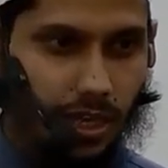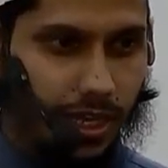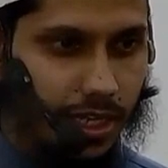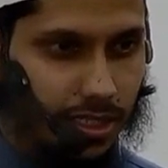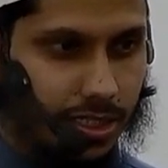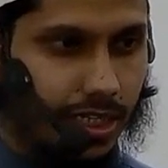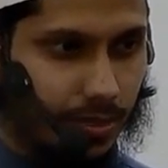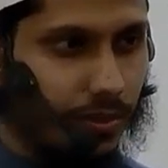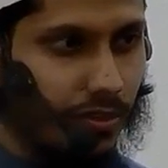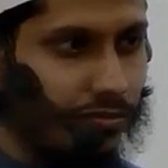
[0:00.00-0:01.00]
I can take
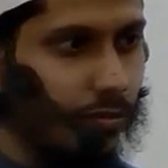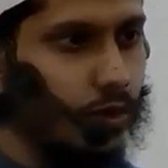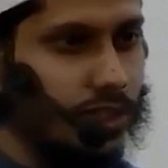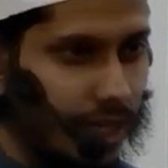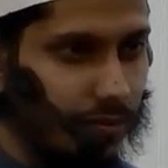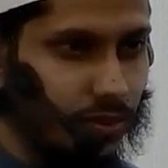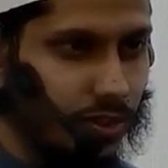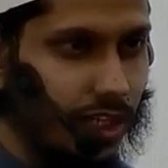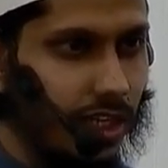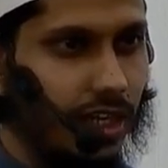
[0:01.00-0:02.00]
a bit of more time
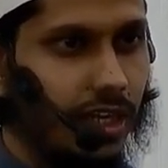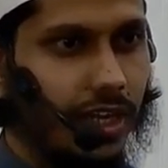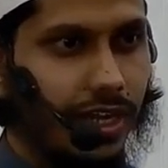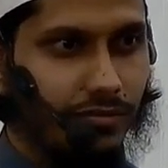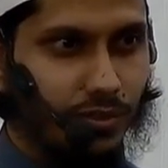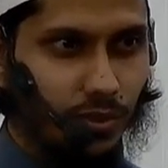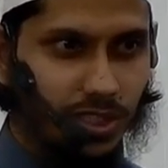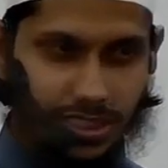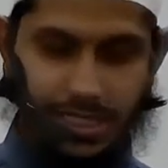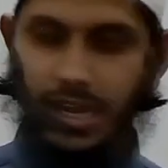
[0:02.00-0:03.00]
today.
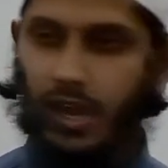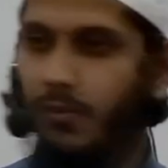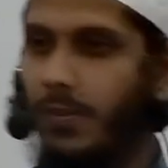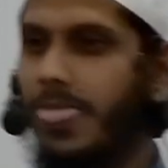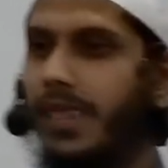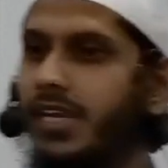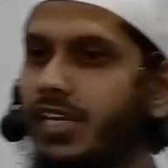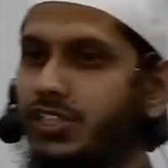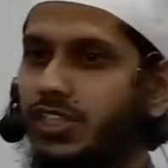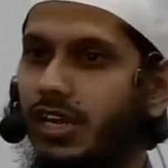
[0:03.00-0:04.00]
Everyone is at calm,
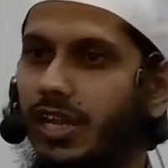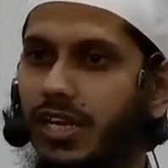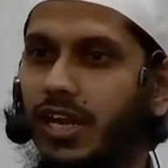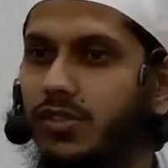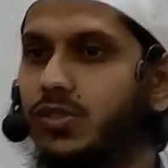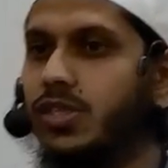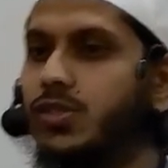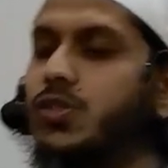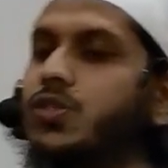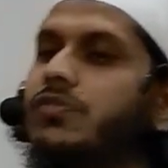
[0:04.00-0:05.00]
inshallah. Now, Surah
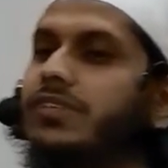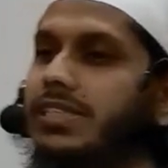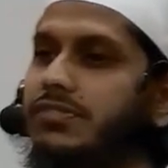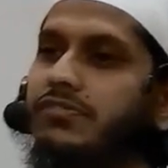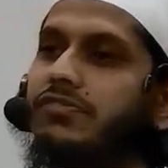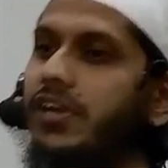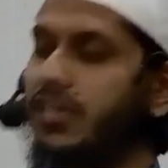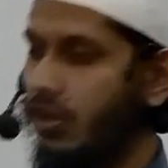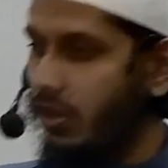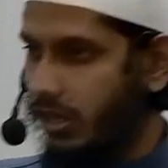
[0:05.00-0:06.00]
Yusuf is
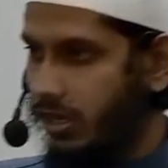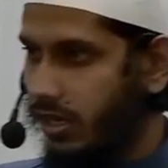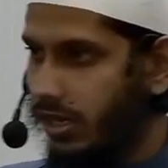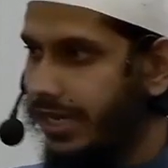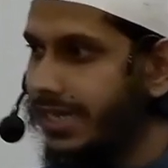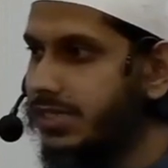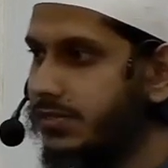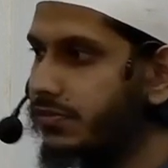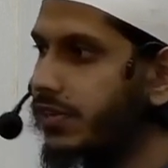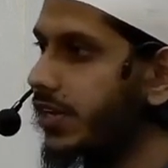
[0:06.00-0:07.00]
very long.
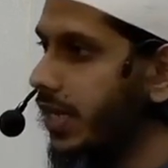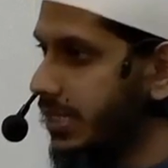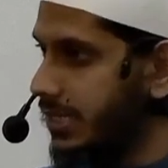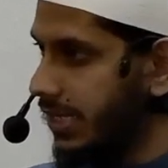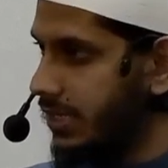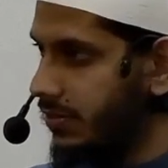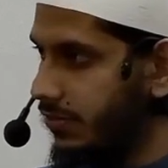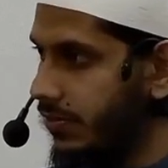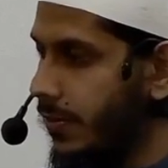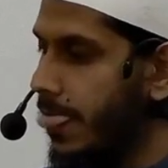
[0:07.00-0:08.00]
It's very
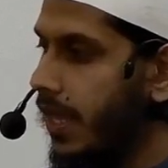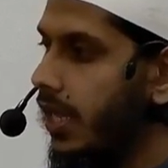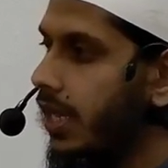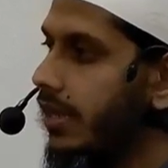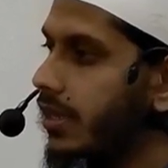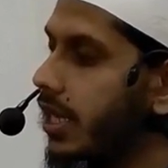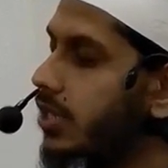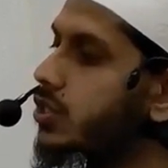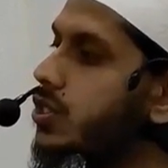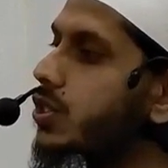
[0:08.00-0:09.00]
extensive. There
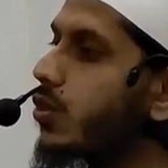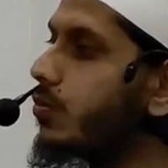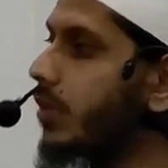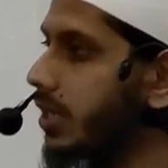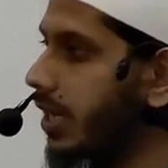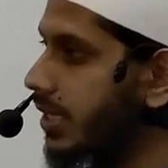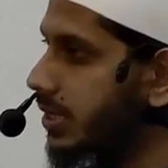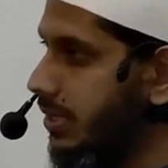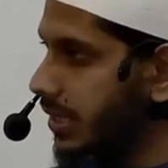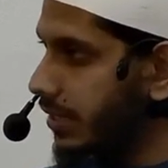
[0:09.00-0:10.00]
are so many
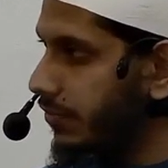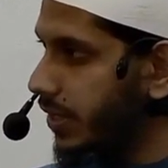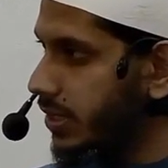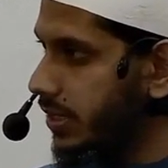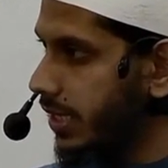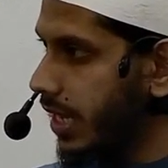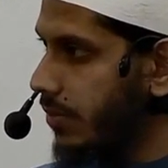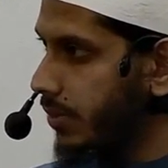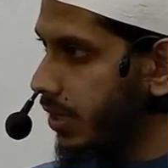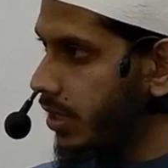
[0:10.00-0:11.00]
lessons and events that
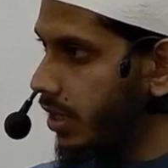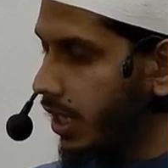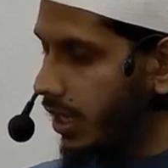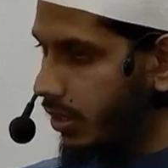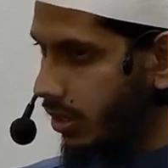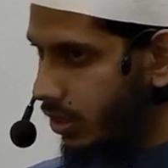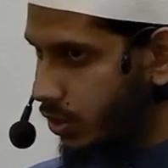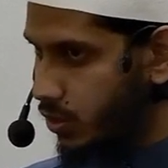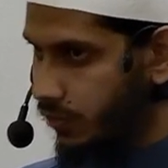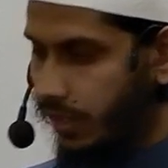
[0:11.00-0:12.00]
happened, and
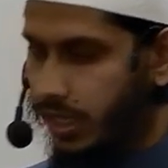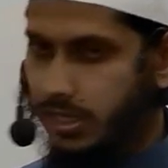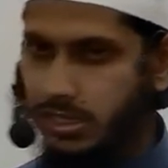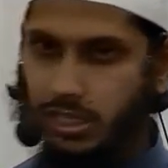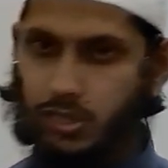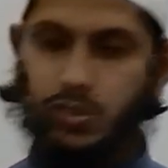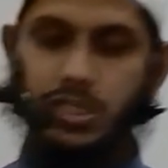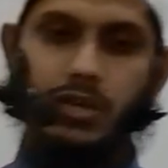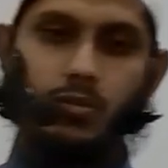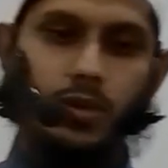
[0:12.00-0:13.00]
Yusuf alayhi salatu
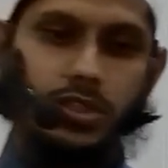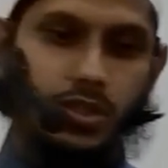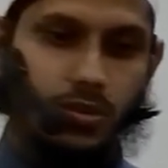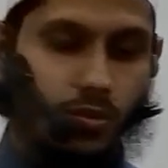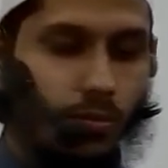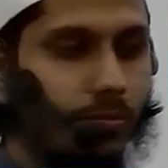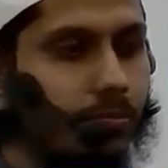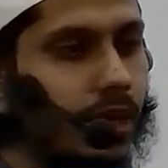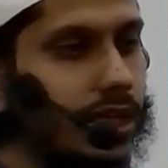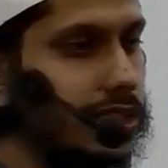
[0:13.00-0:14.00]
wasalam went through
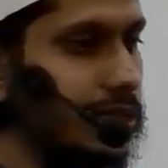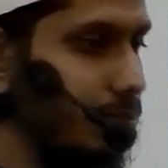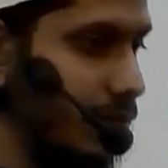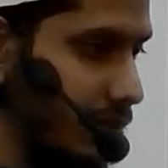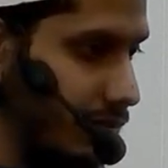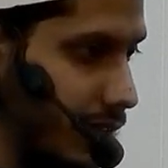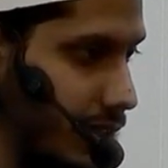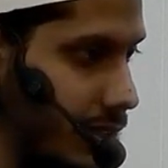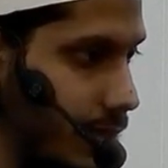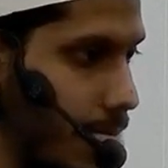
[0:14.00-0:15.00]
multiple
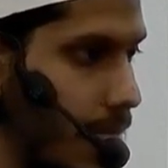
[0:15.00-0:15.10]
events.